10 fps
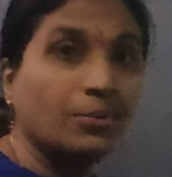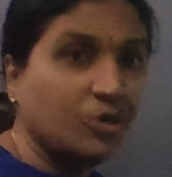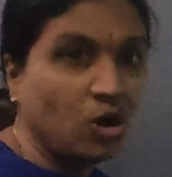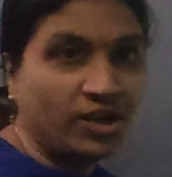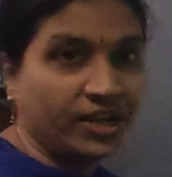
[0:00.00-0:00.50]

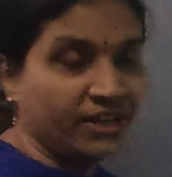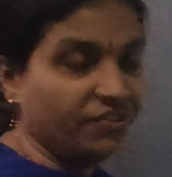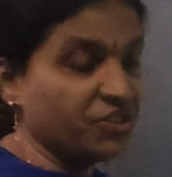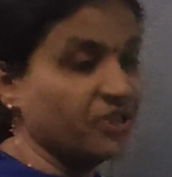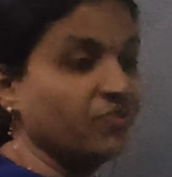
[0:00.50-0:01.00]
meiotic
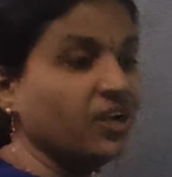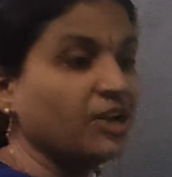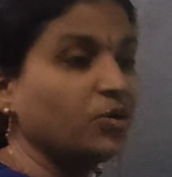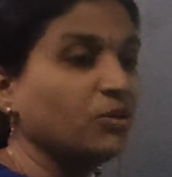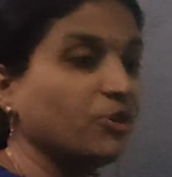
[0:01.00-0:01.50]
division. As
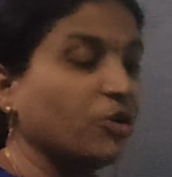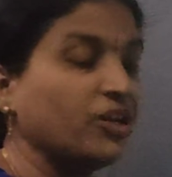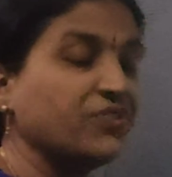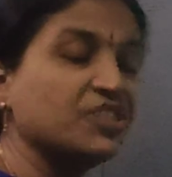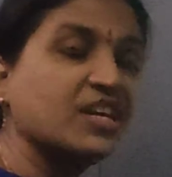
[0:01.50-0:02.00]

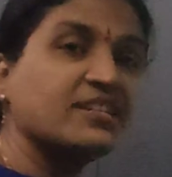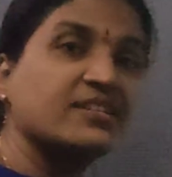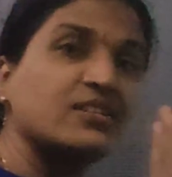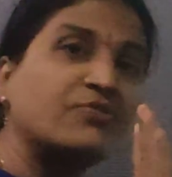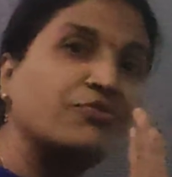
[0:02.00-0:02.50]
a
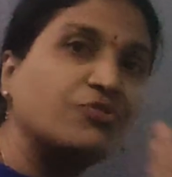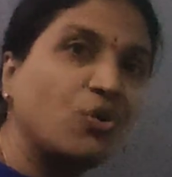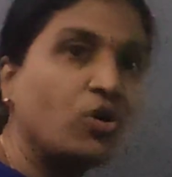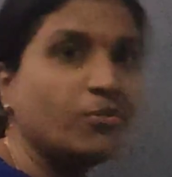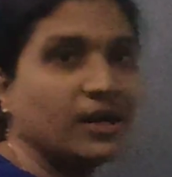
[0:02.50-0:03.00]
result,
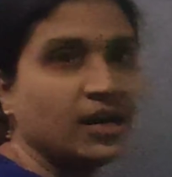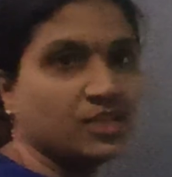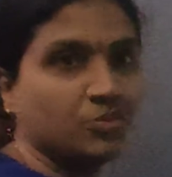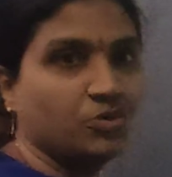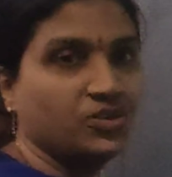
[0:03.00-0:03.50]
4
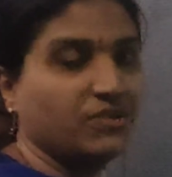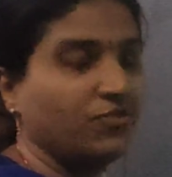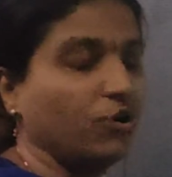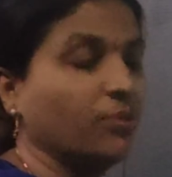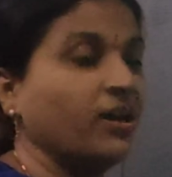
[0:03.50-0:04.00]
megaspores are
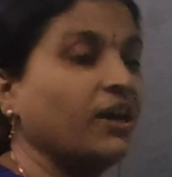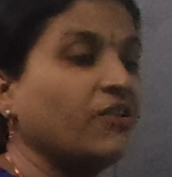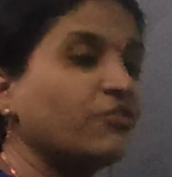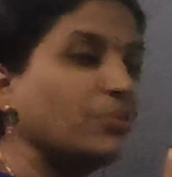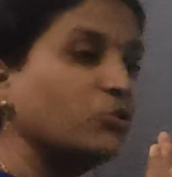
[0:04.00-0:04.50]
formed.
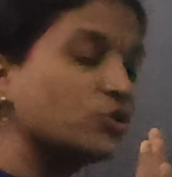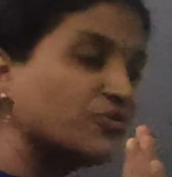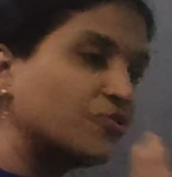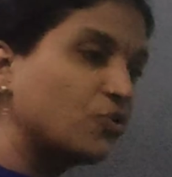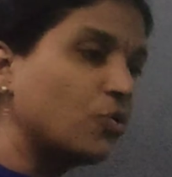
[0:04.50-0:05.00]
From those
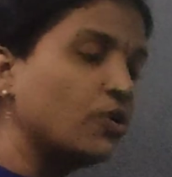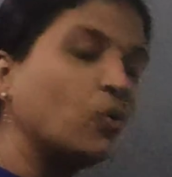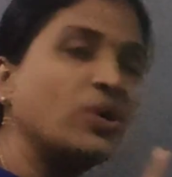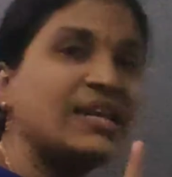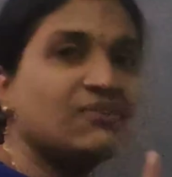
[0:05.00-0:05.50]
4,
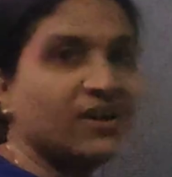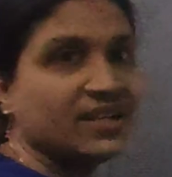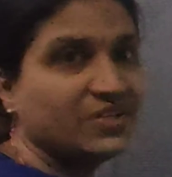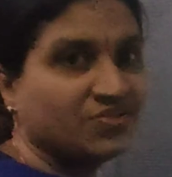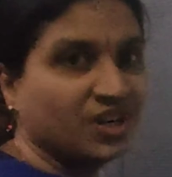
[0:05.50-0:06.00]
only
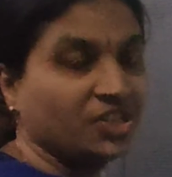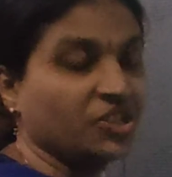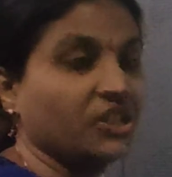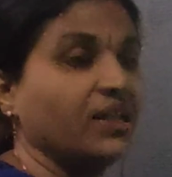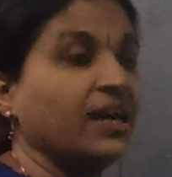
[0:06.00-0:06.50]
one is
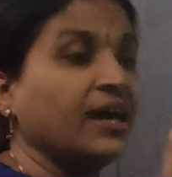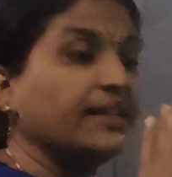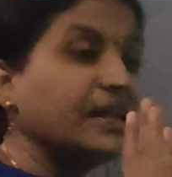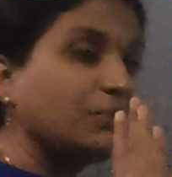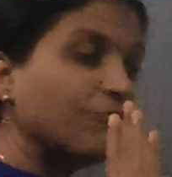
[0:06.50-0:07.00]
functional.
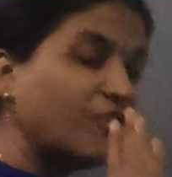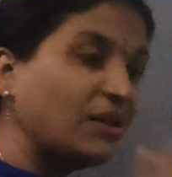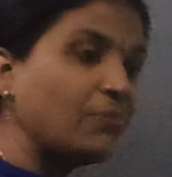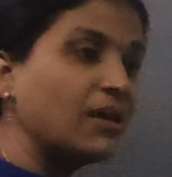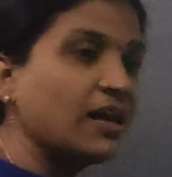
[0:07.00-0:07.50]
That
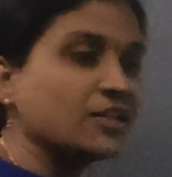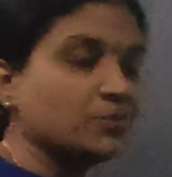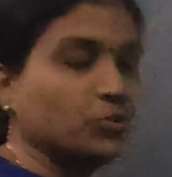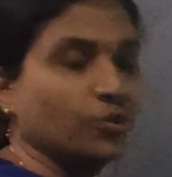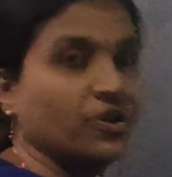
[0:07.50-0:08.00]
one
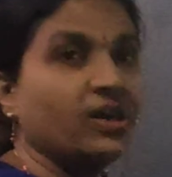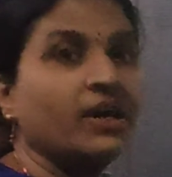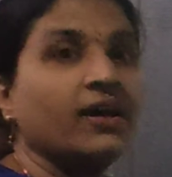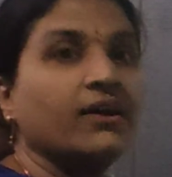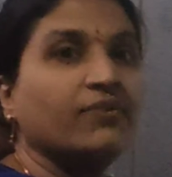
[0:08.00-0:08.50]
megaspore,
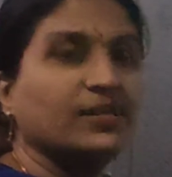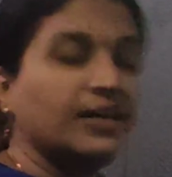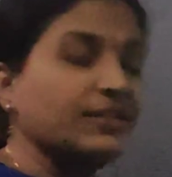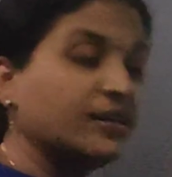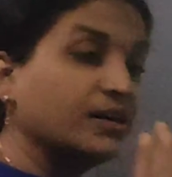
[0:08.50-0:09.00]

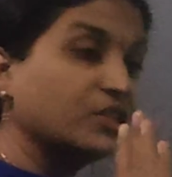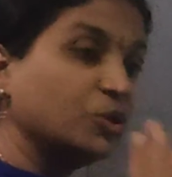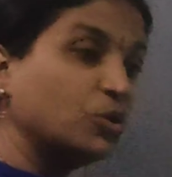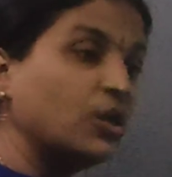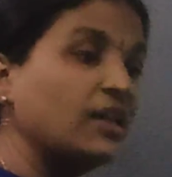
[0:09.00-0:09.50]
the
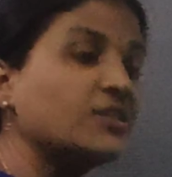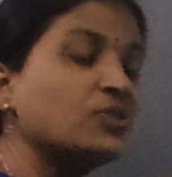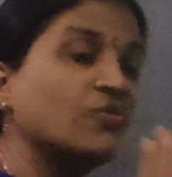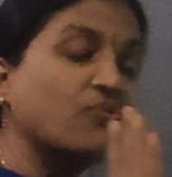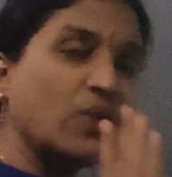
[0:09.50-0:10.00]

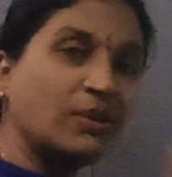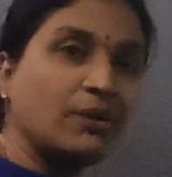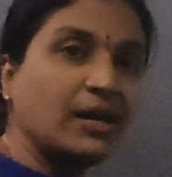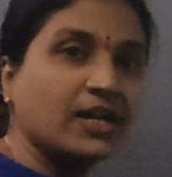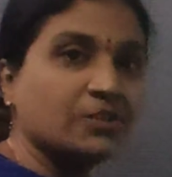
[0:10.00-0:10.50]
nucleus of one
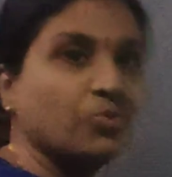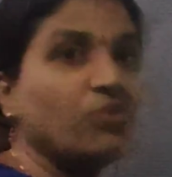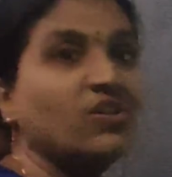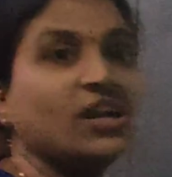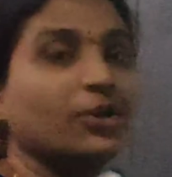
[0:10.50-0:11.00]

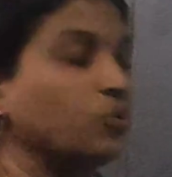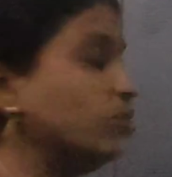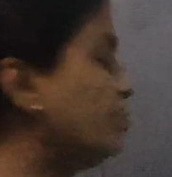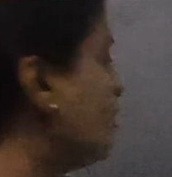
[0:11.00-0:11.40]
megaspore will undergo the